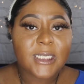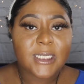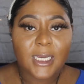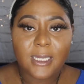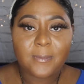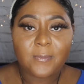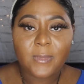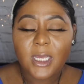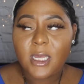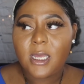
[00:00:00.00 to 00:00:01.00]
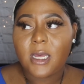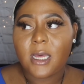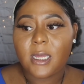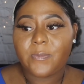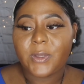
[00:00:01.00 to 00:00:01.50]
scent.
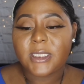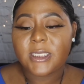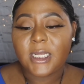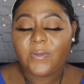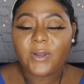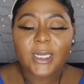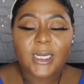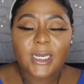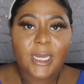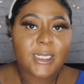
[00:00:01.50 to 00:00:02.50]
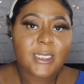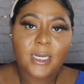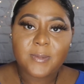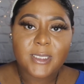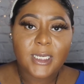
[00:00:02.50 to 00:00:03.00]
Um, this is definitely like a
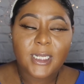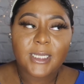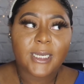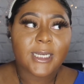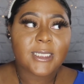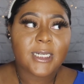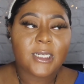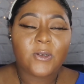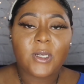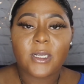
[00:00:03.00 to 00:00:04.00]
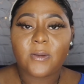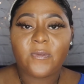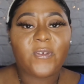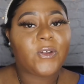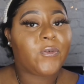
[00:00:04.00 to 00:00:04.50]
daytime scent. Like I said, you can
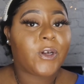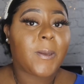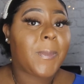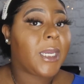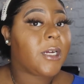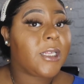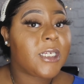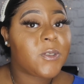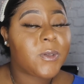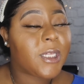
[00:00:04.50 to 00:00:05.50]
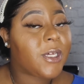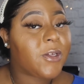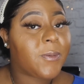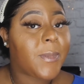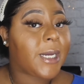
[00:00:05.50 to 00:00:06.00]
feel free to pair this with
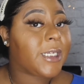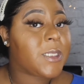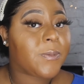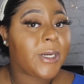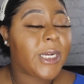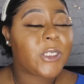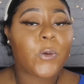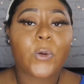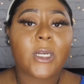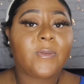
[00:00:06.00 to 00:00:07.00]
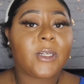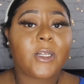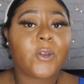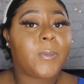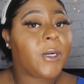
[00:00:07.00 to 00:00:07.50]
other body sprays or even
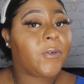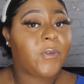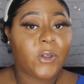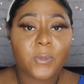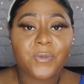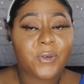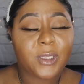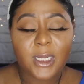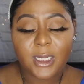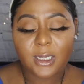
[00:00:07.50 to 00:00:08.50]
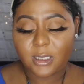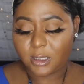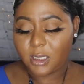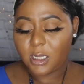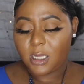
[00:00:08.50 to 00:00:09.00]
another perfume if you like.
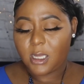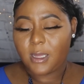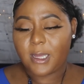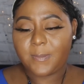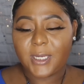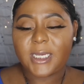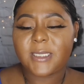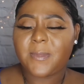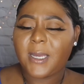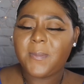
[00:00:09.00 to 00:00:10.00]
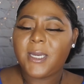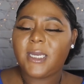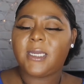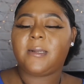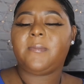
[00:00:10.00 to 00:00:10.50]
Um, because in my
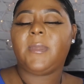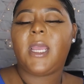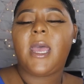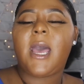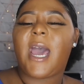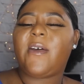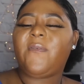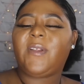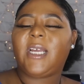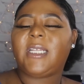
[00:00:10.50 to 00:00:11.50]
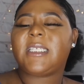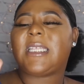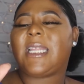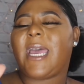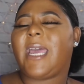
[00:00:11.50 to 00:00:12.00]
opinion, I don't feel like this
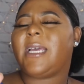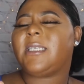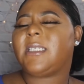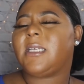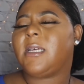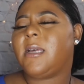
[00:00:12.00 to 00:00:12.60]
lasts